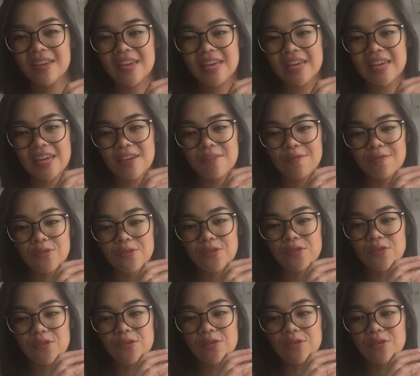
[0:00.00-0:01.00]
if
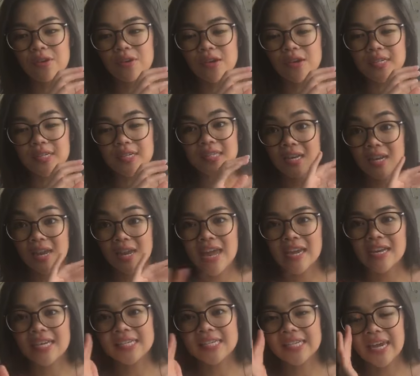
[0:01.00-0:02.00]
you are studying any
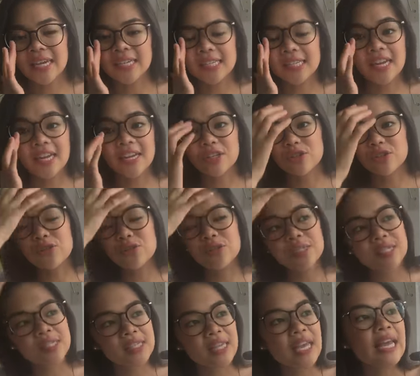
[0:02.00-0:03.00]
text and you
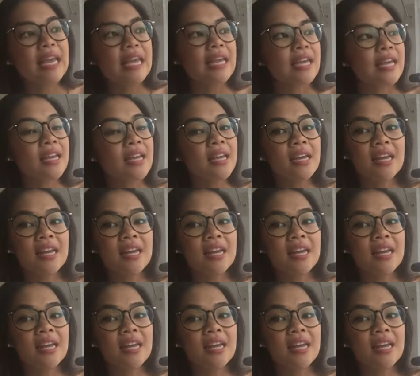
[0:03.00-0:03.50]
see